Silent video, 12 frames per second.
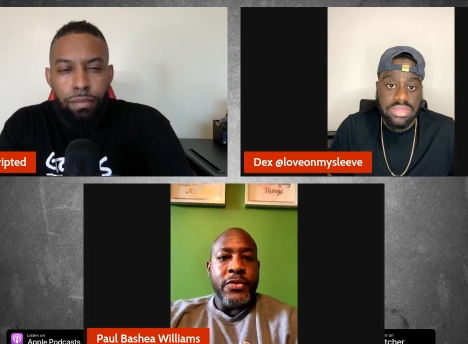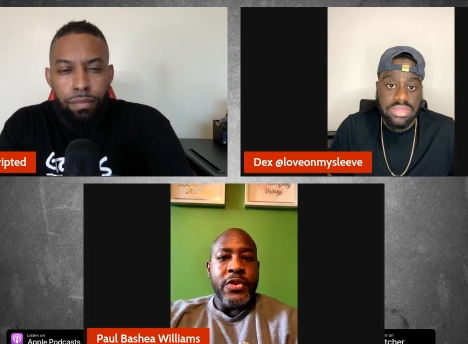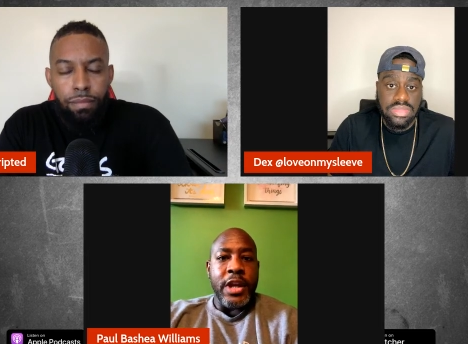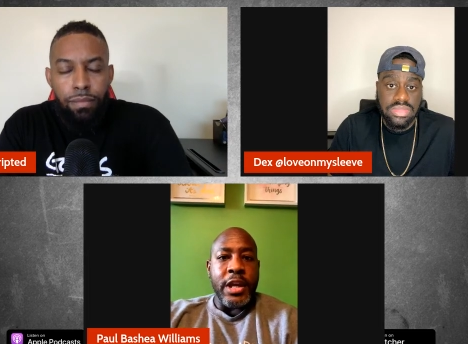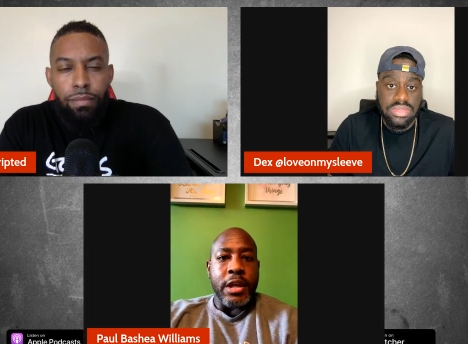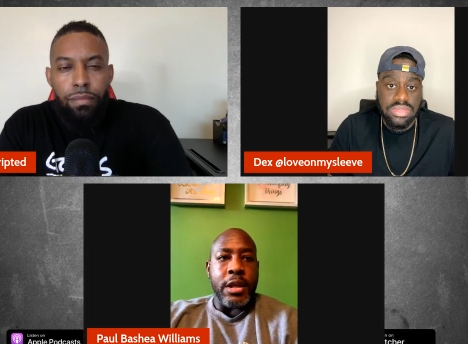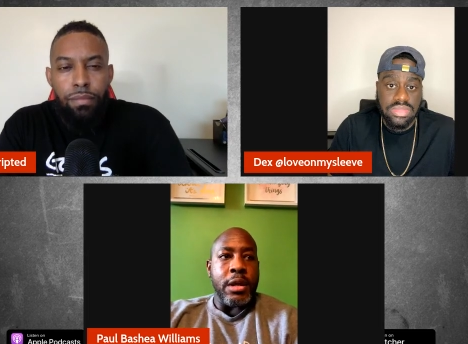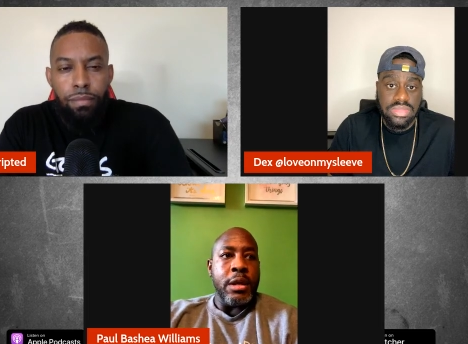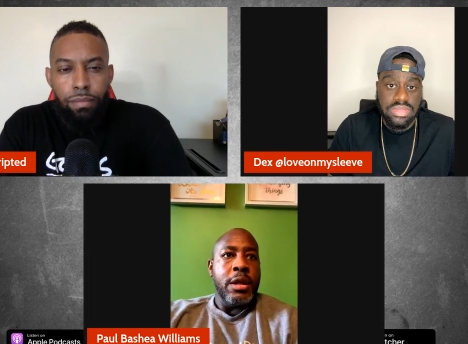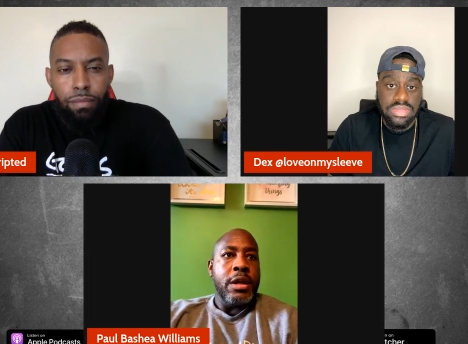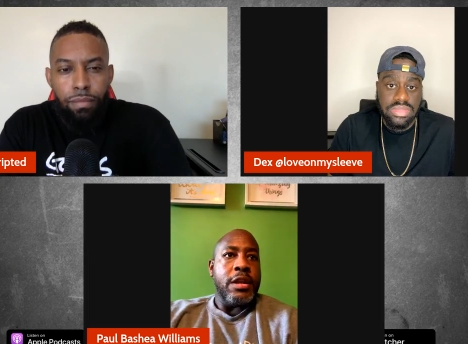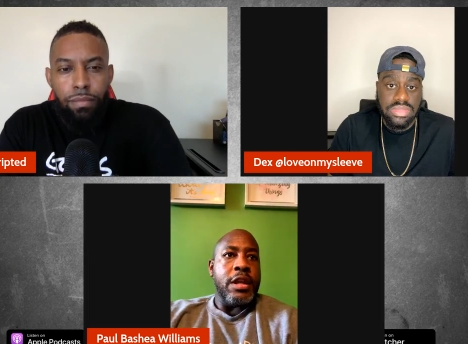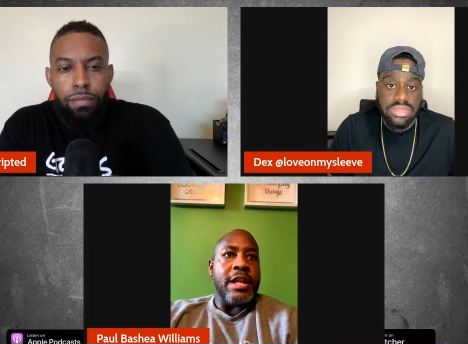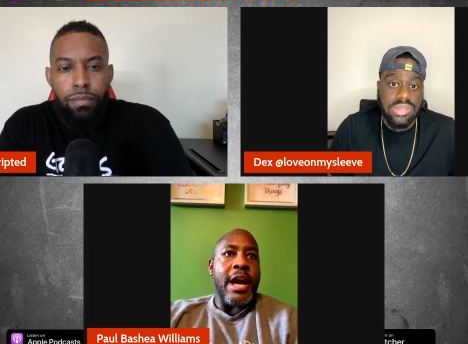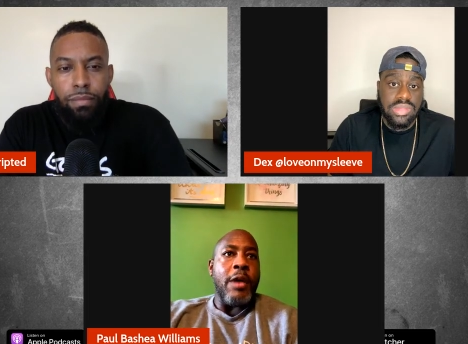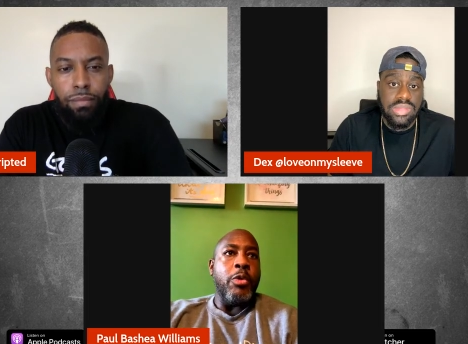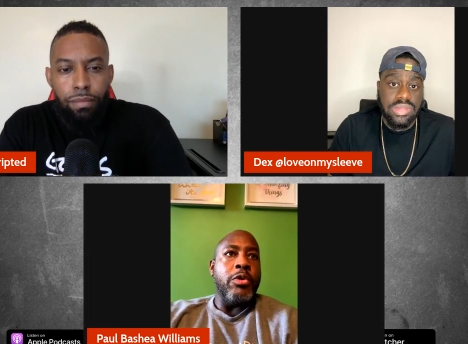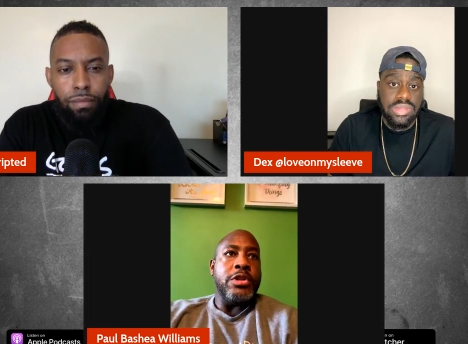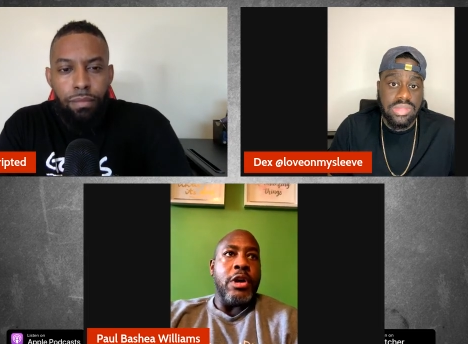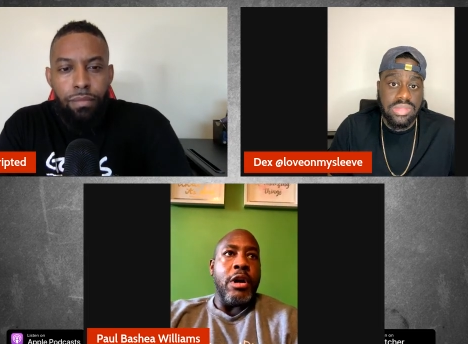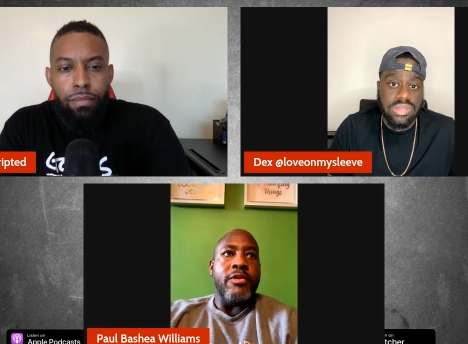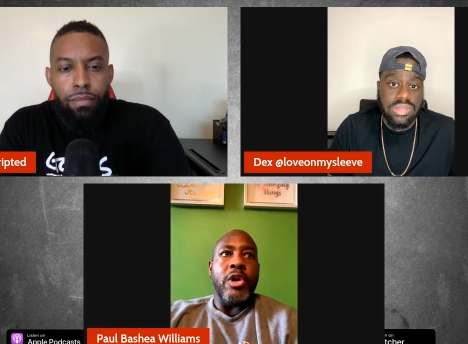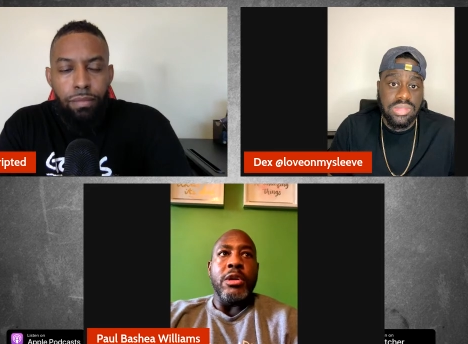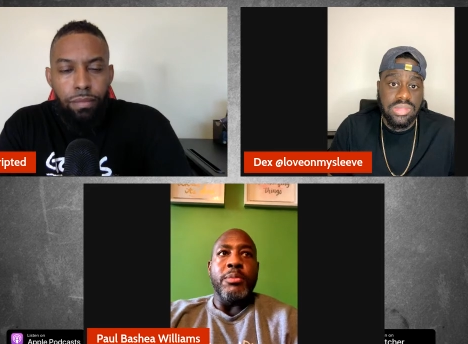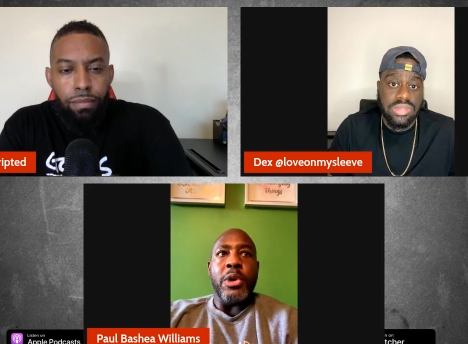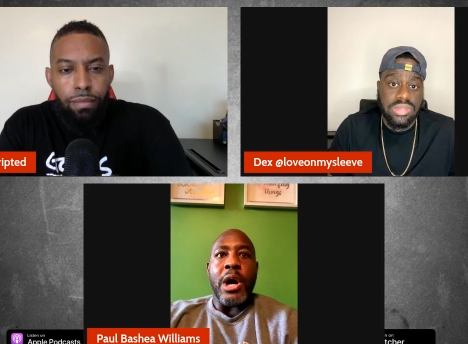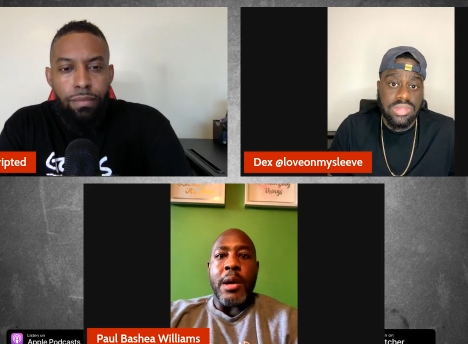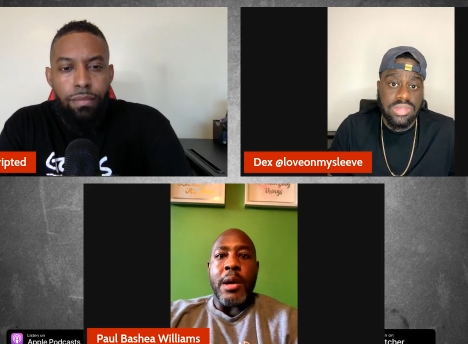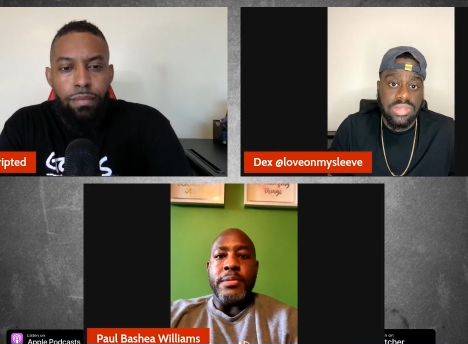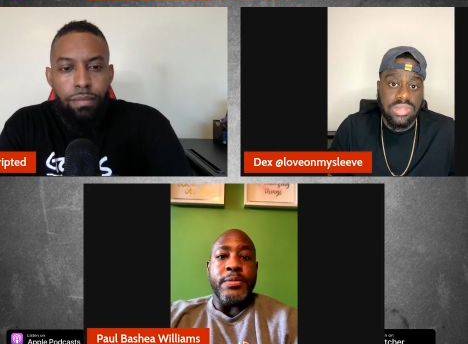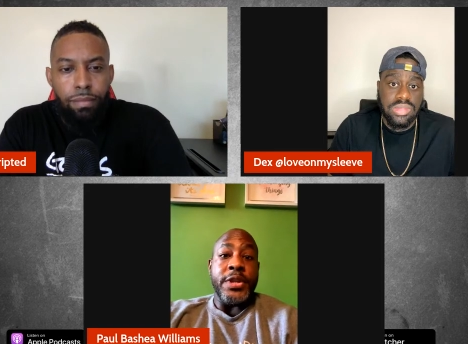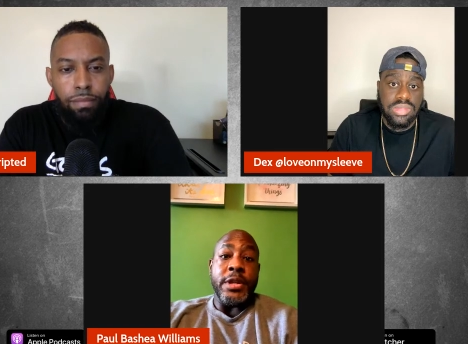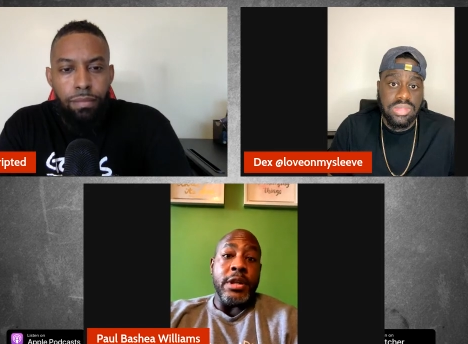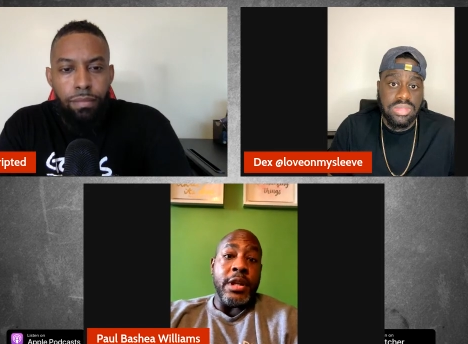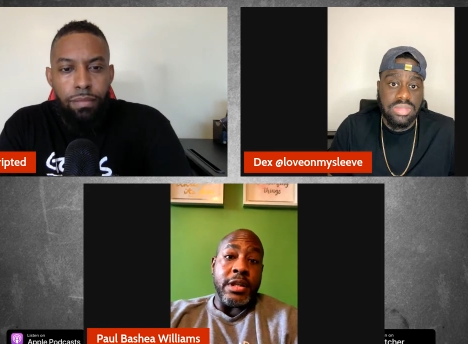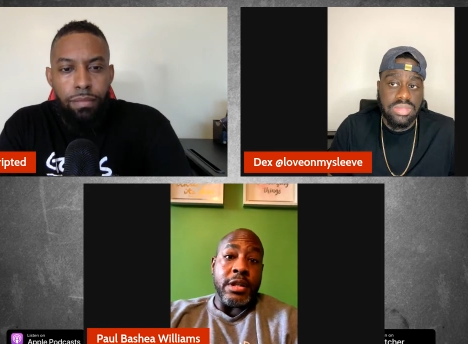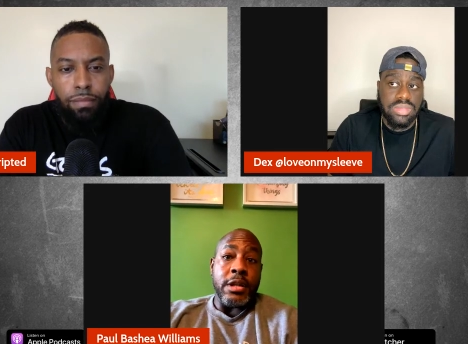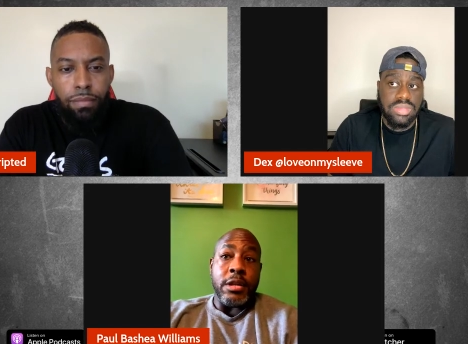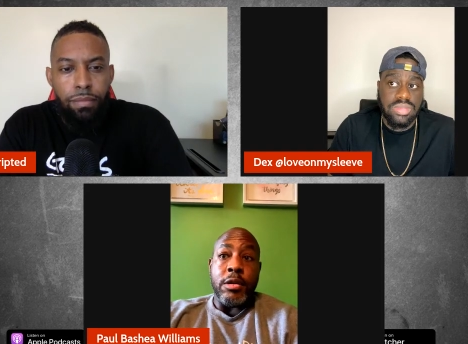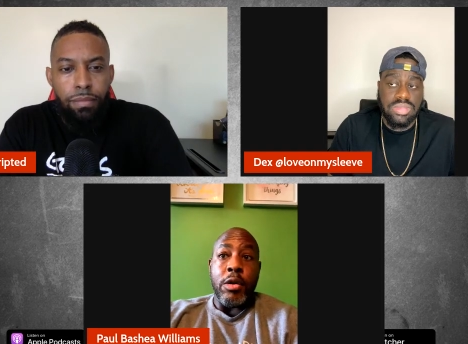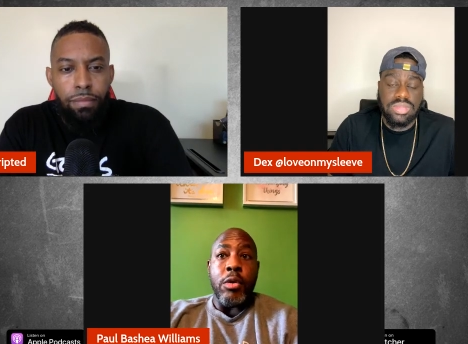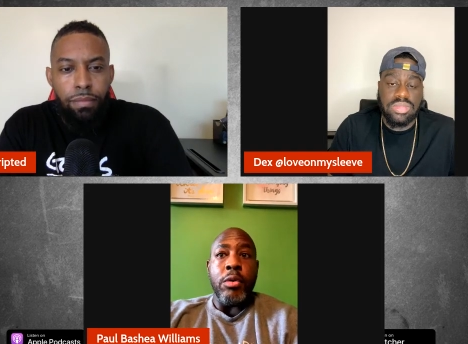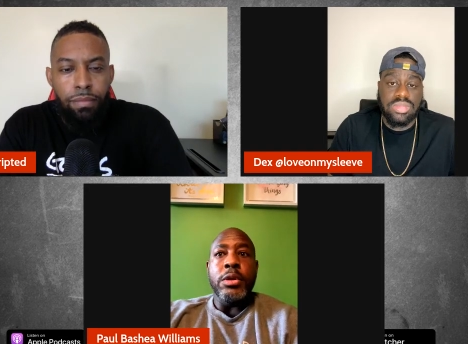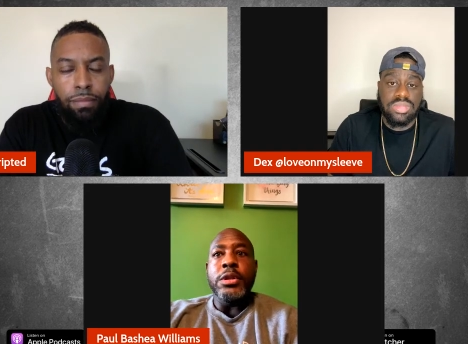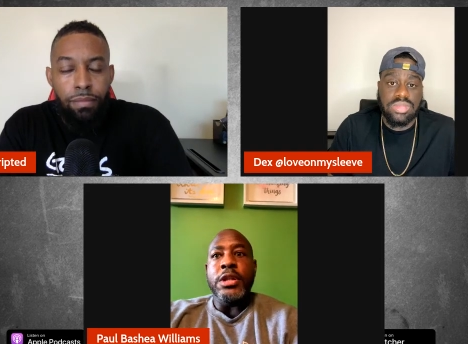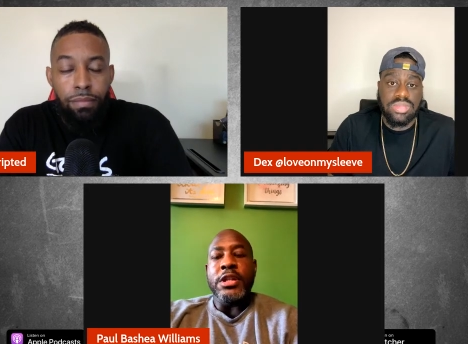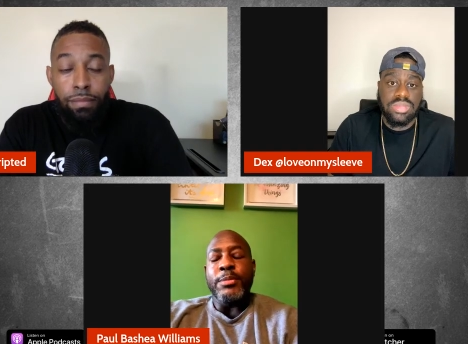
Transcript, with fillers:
Speaker 1: thinking that that will solve all the problems. And the next thing you know, six